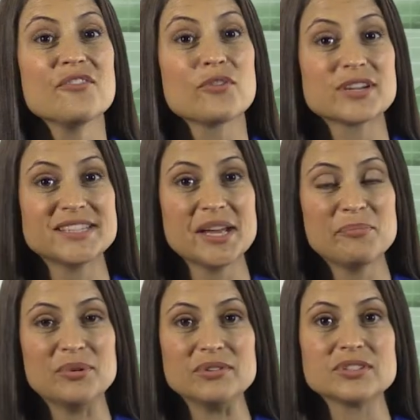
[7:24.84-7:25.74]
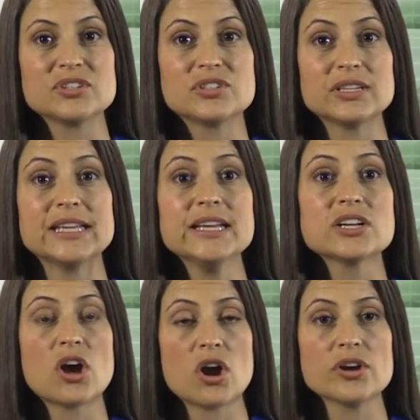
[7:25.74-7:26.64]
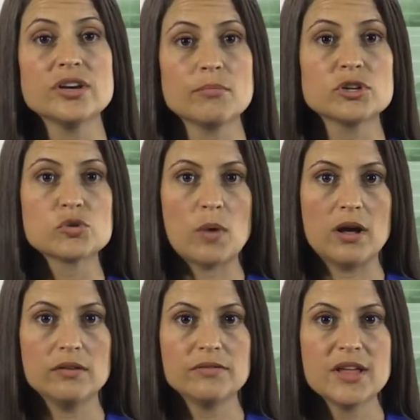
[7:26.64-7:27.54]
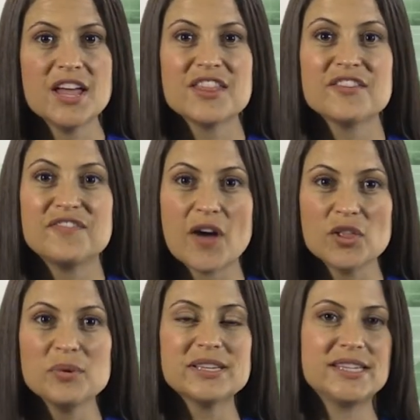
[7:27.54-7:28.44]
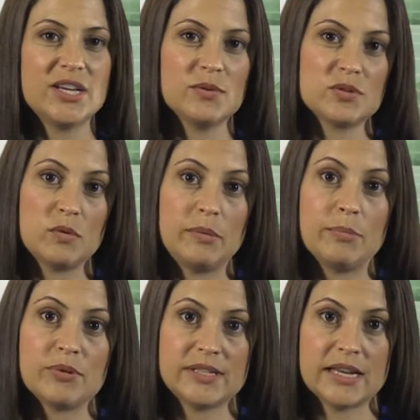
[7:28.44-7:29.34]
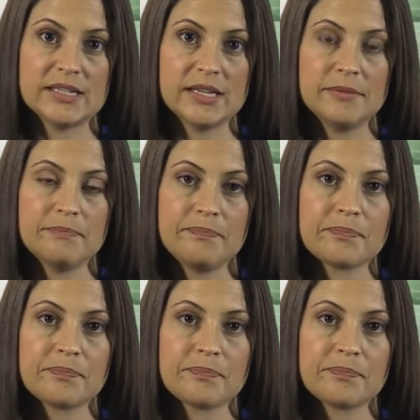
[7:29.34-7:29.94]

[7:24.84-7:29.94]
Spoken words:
For example, to delete card number 12, the following sequence would be presented.